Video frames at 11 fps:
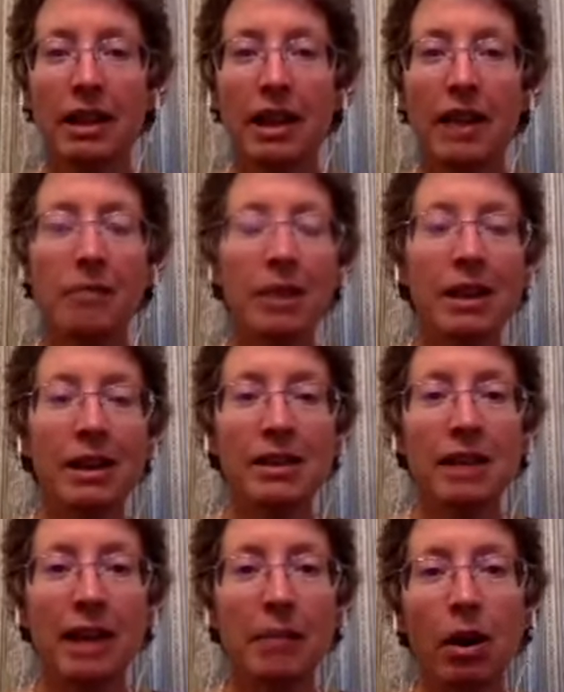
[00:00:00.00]
And because
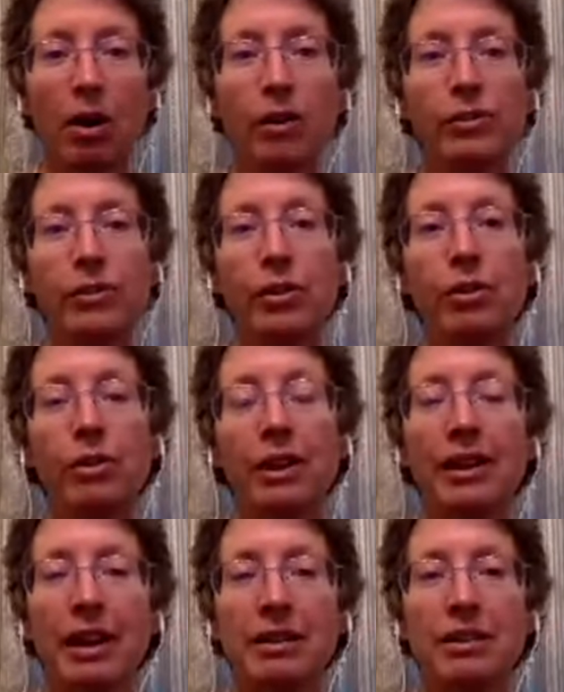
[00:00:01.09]
I'm also
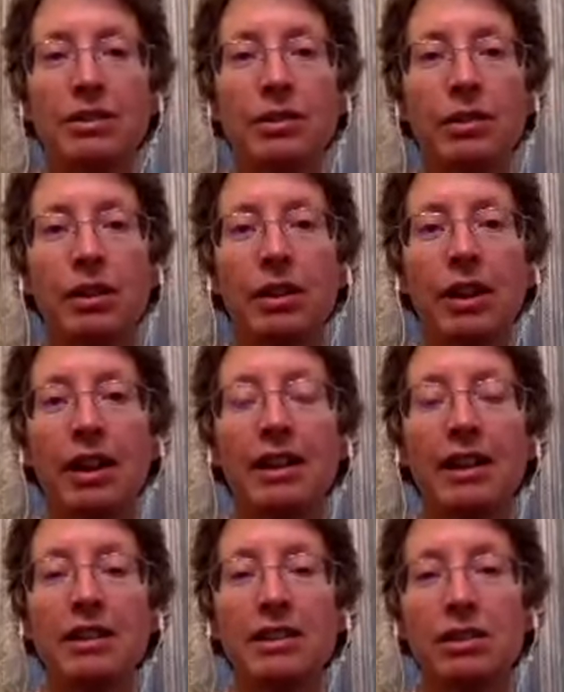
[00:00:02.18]
connected to the
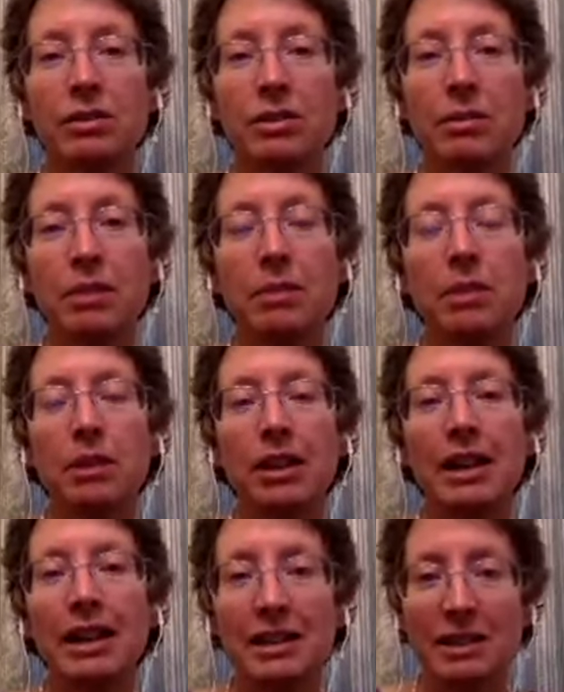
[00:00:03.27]
Against the Stream
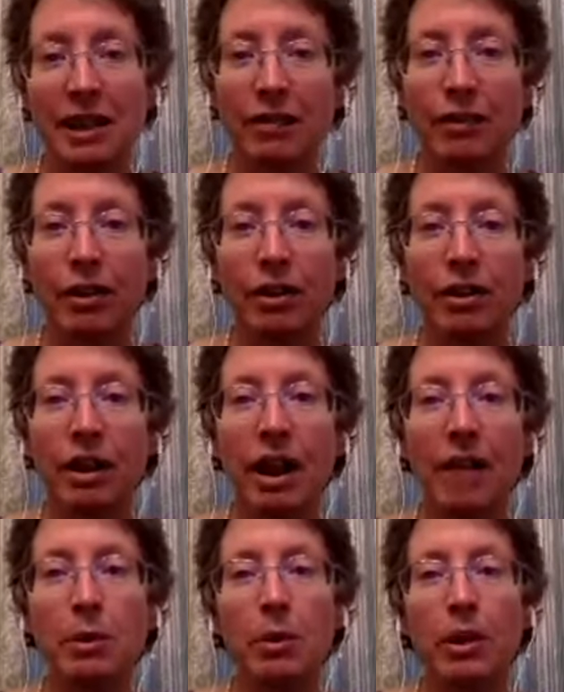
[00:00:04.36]
community in Denver,
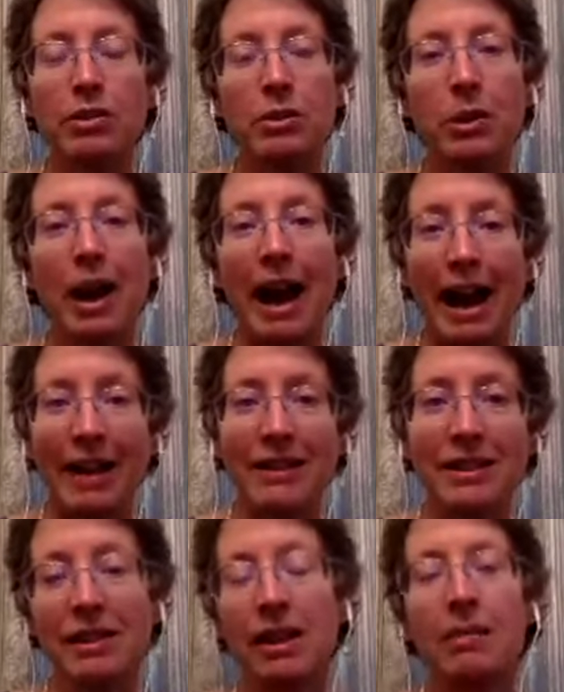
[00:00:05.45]
I'm going to
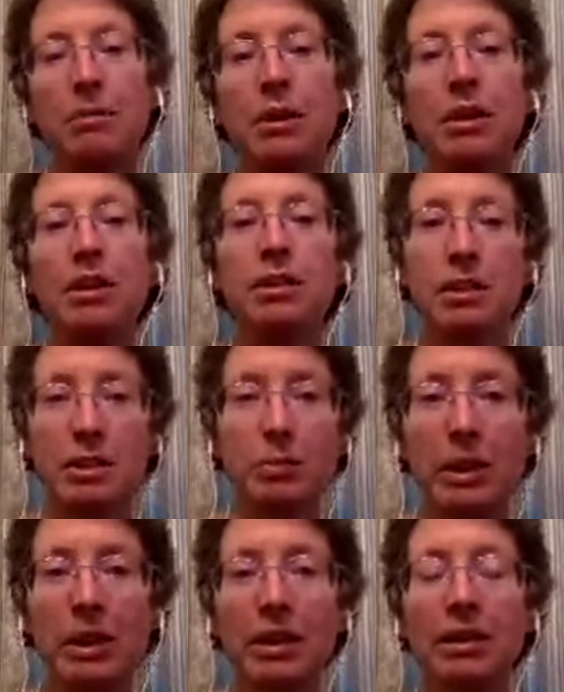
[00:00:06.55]
ask them to
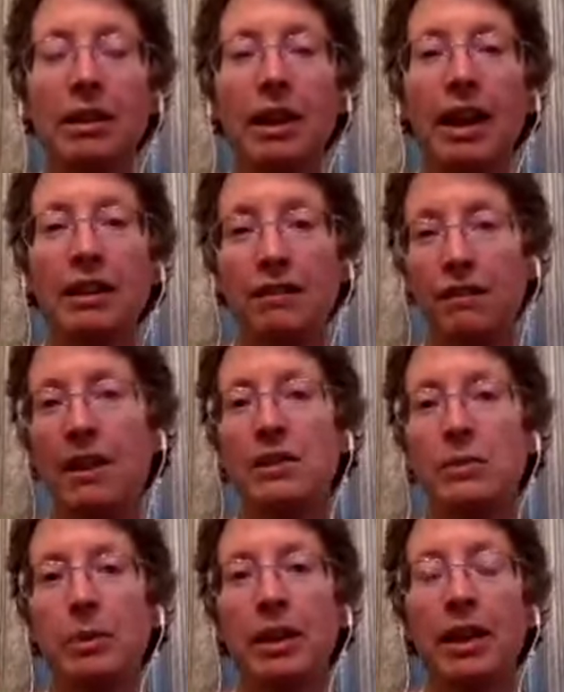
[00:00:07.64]
speak. And if they
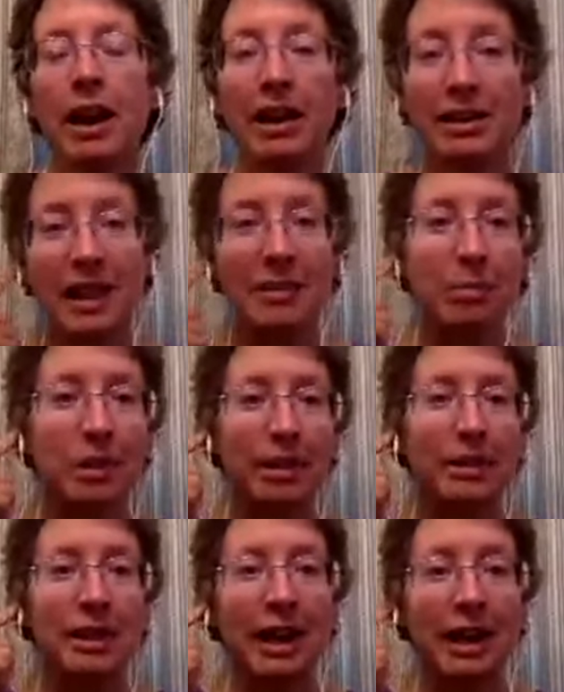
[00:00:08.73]
speak, because I'm
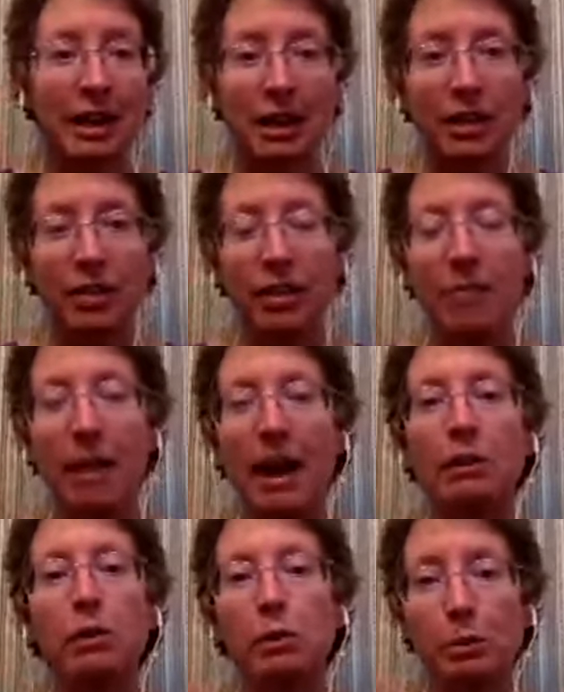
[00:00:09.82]
plugged in, I can hear them, I
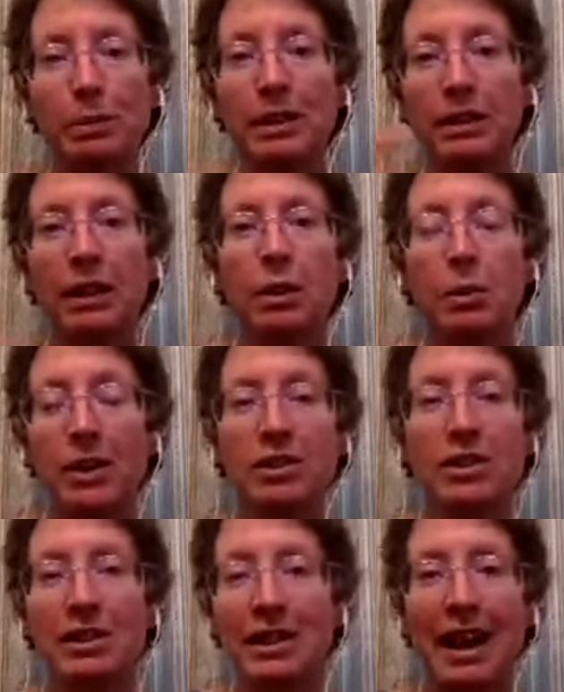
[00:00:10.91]
will repeat their
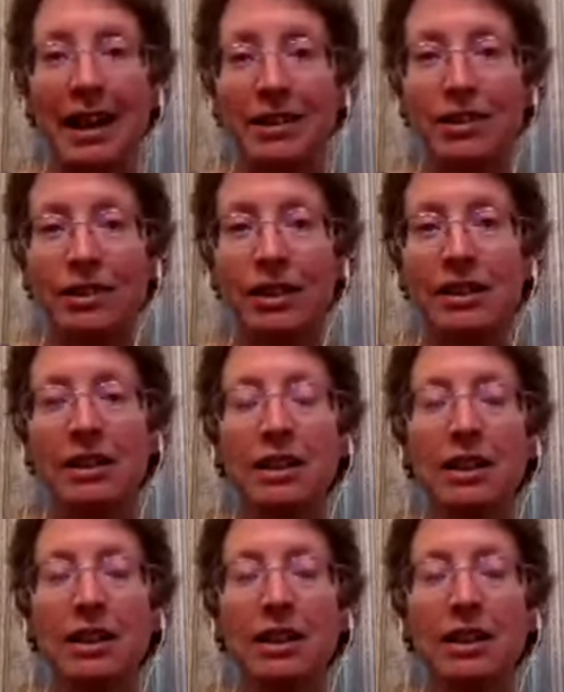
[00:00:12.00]
questions and answer it.